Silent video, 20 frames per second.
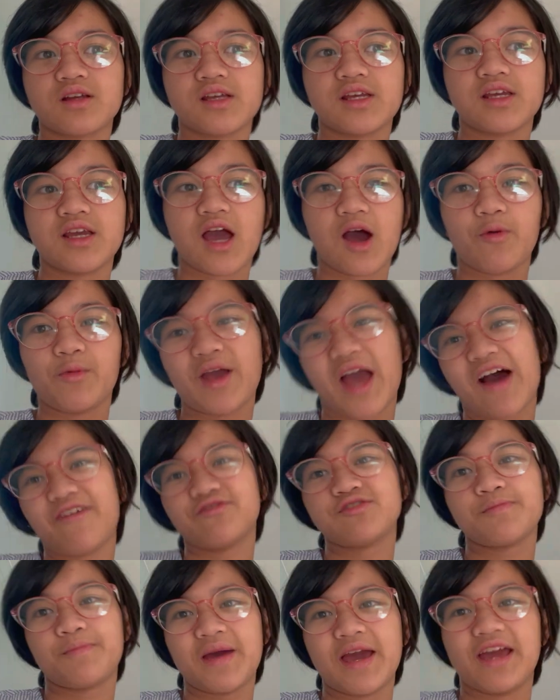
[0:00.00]
yeah, we have
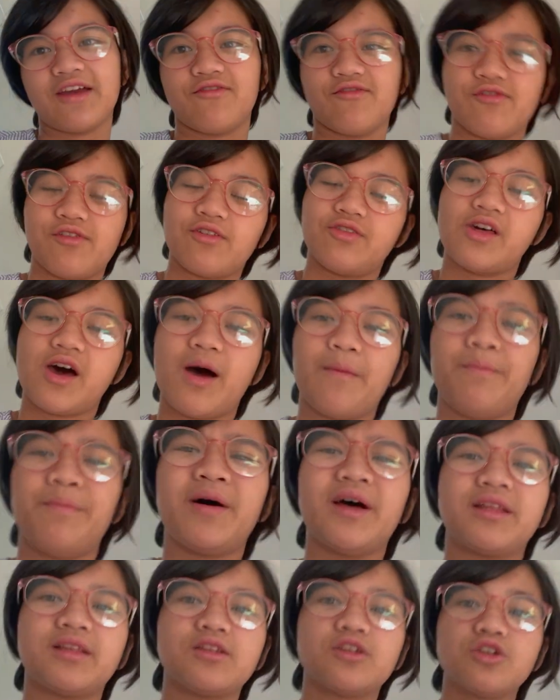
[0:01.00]
to pay for that.
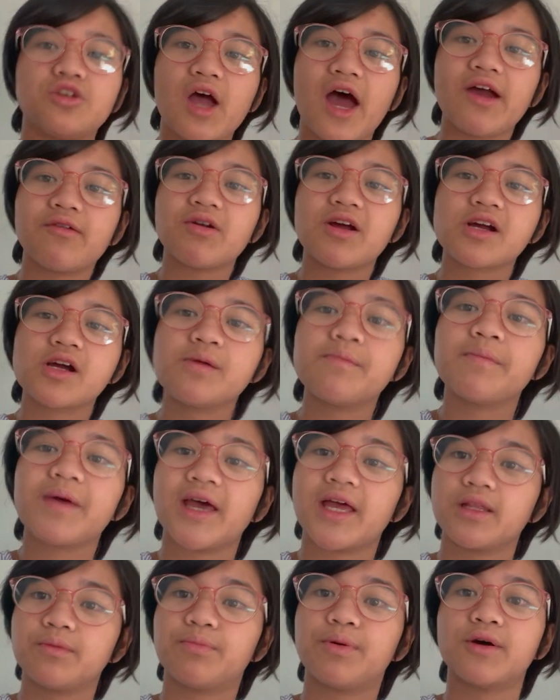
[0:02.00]
But I
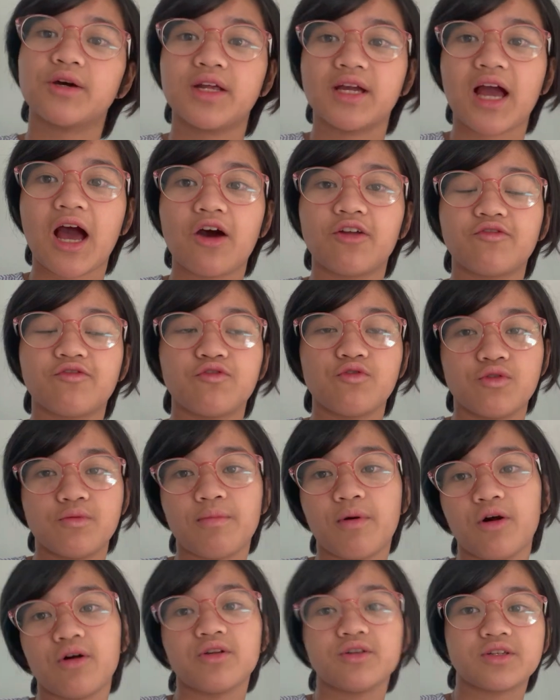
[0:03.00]
recommend putting out food
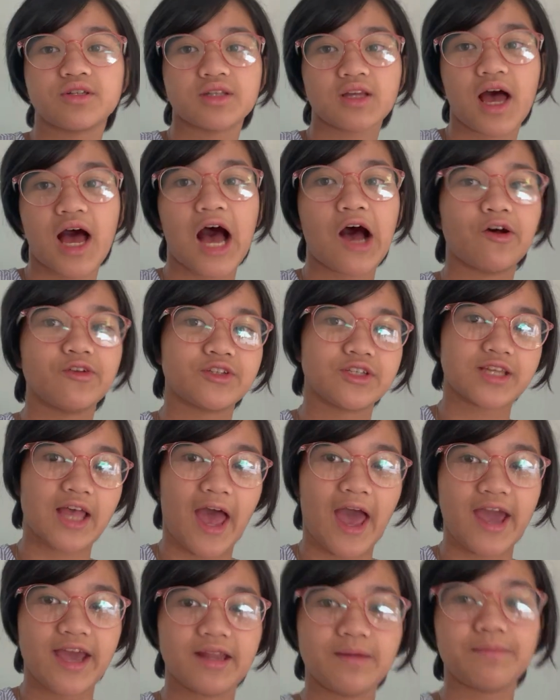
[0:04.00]
bowls
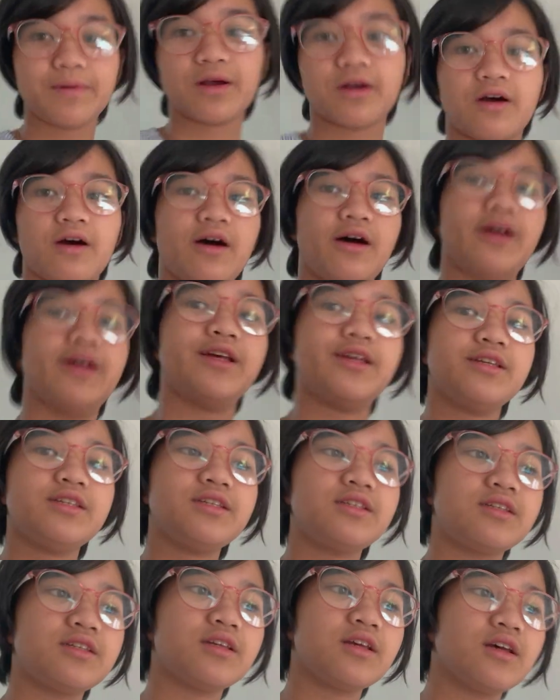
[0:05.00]
outside,
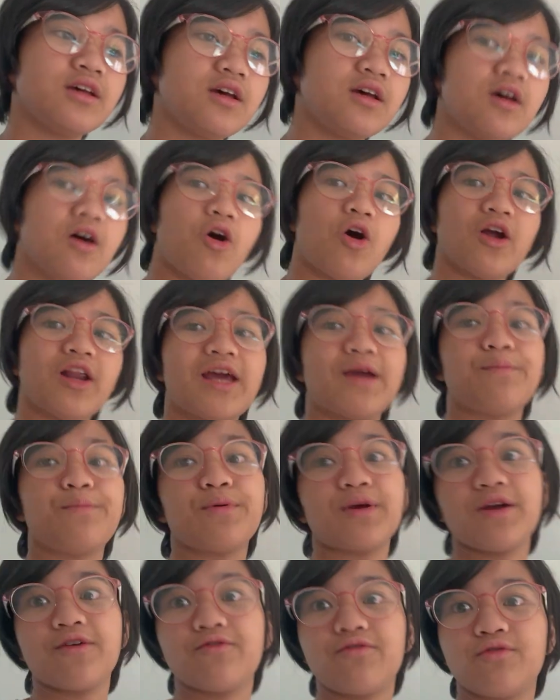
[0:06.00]
because, or like
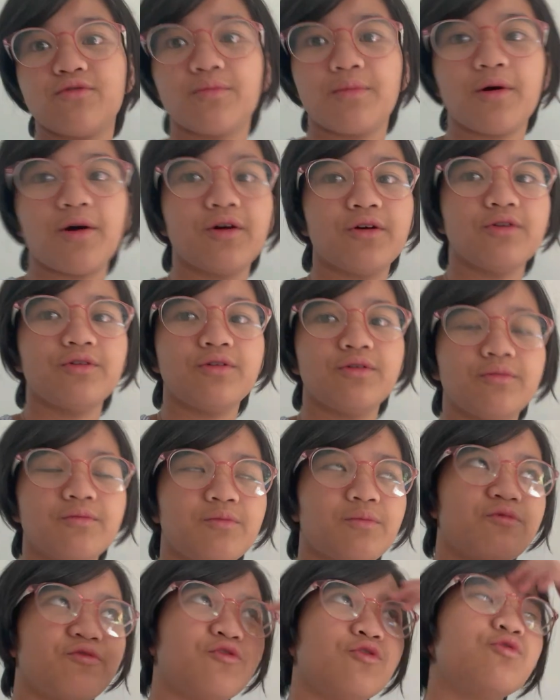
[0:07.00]
bring
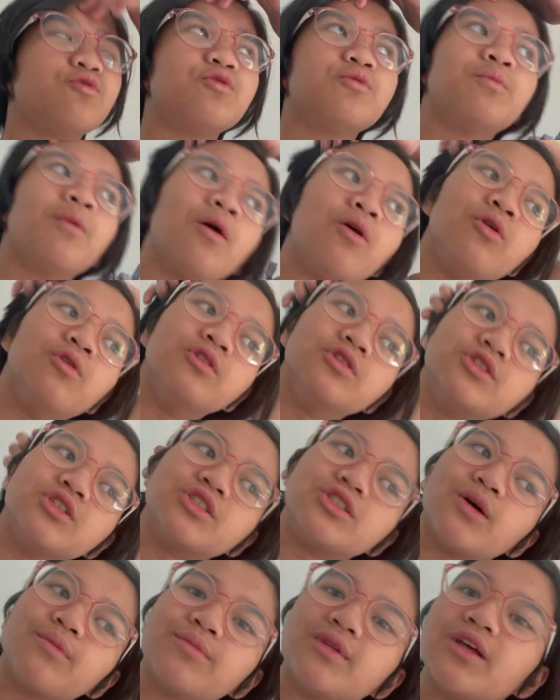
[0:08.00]
food bowls or
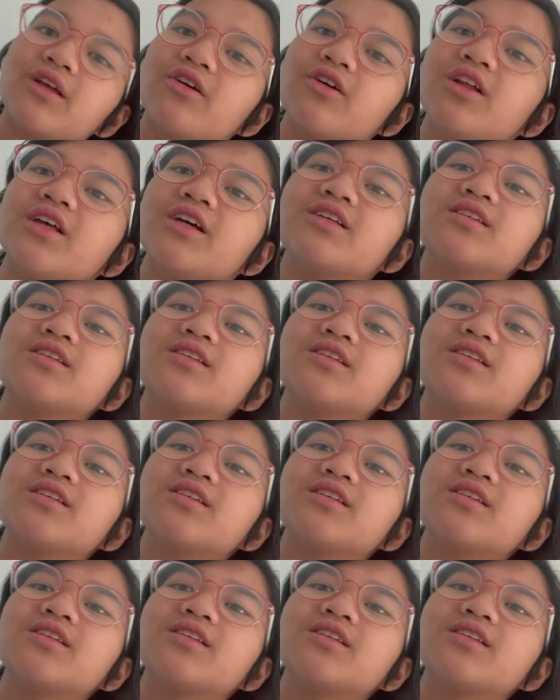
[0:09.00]
something, or like